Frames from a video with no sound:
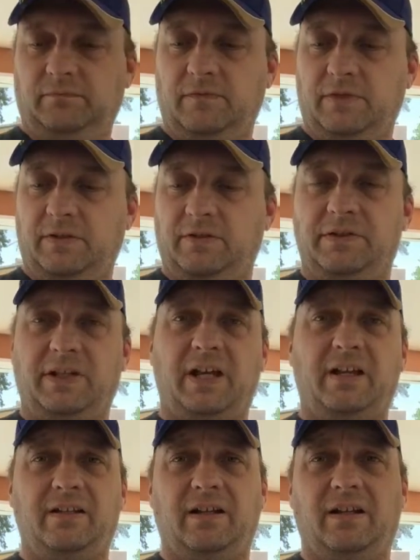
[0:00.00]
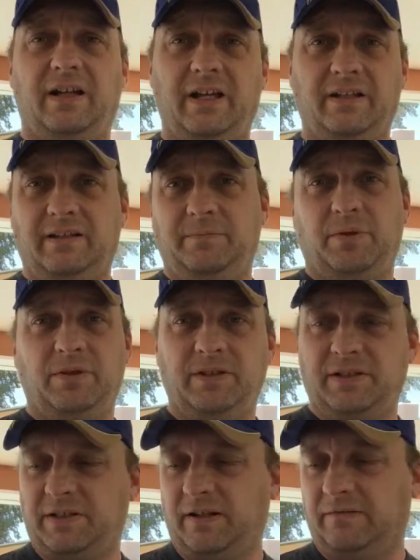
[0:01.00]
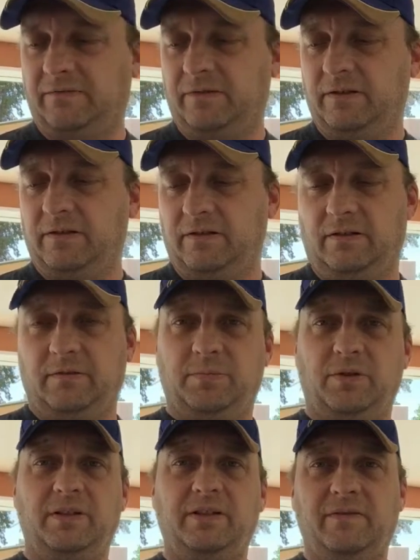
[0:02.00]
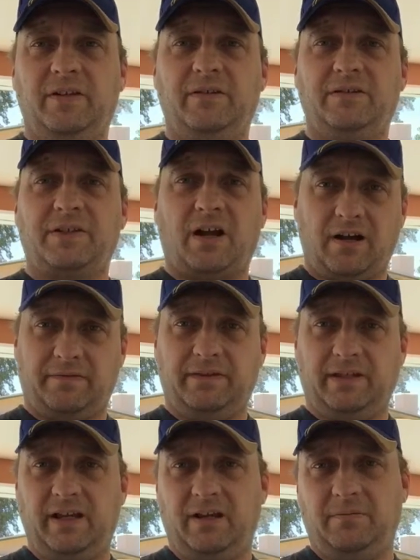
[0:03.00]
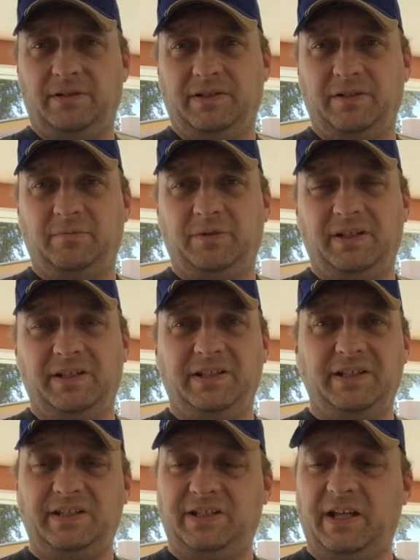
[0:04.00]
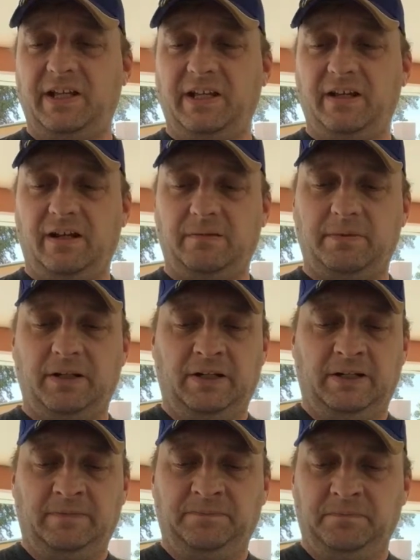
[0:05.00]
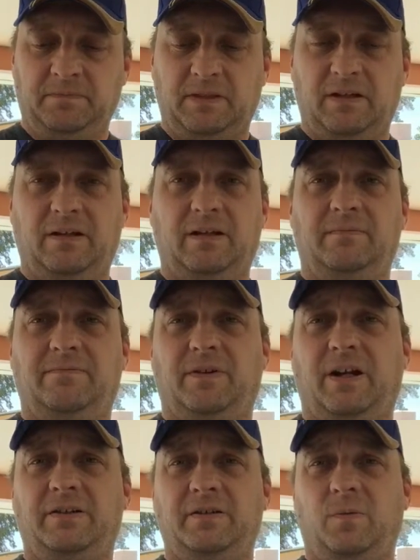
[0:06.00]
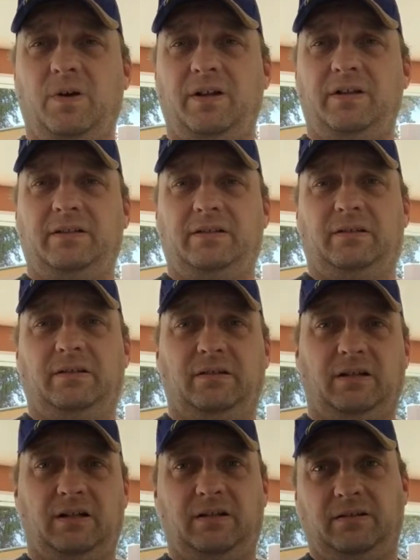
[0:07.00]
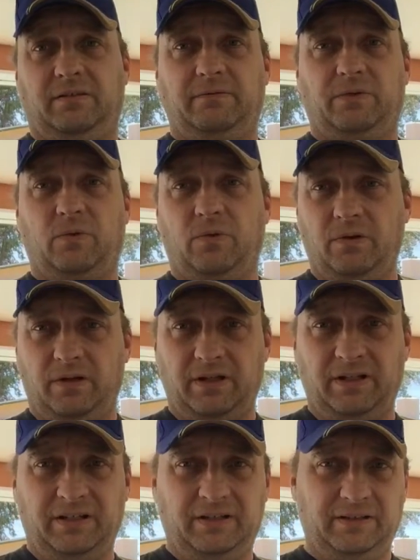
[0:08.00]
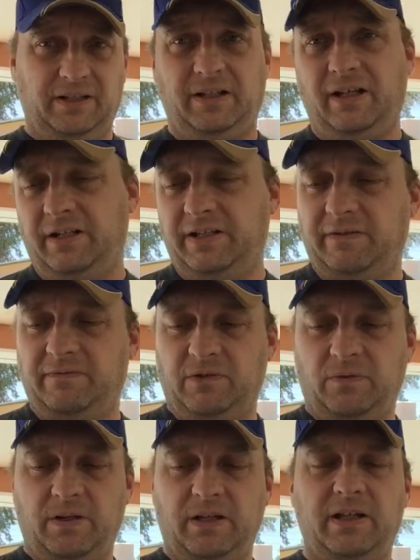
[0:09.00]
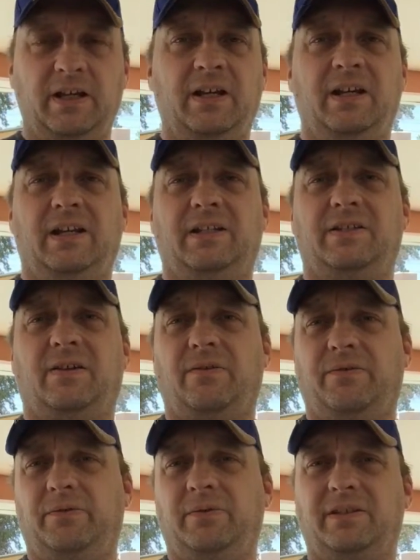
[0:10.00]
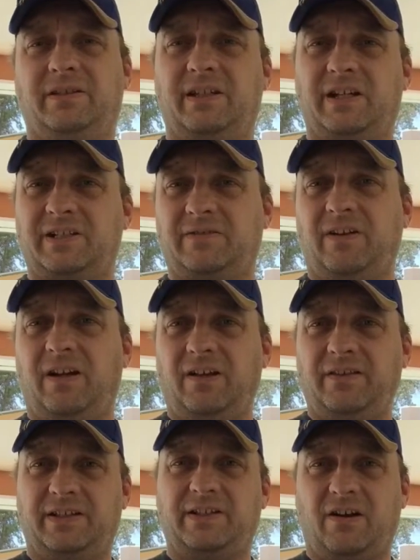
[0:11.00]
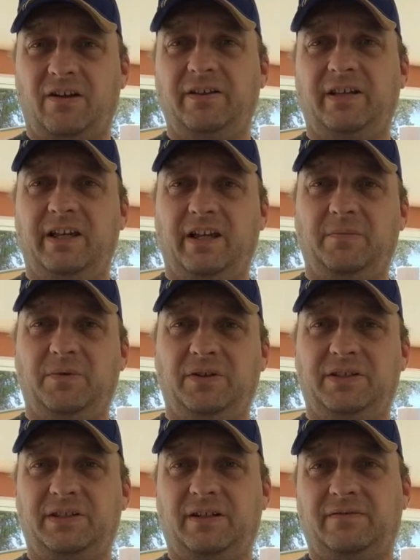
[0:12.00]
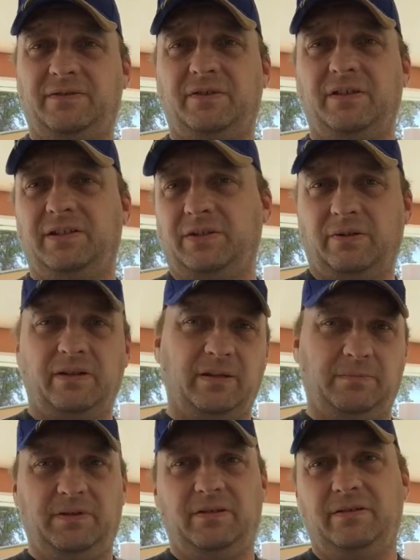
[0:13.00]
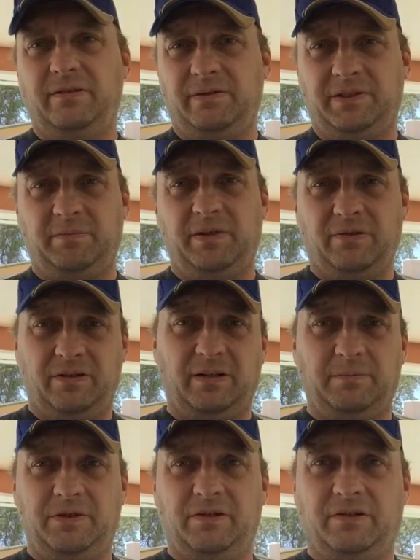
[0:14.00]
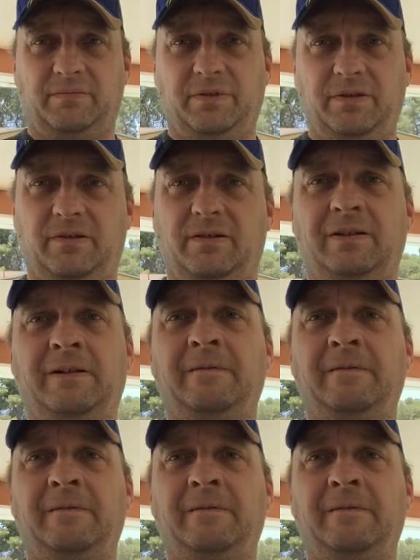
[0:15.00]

So there's that. Pulling the software or pulling the videos off the camera is super easy. Setting it up for how you want it to record 1080, 720. It's all through a little text file that's on the camera itself. So you just hook it up to your USB, hook it up to your computer.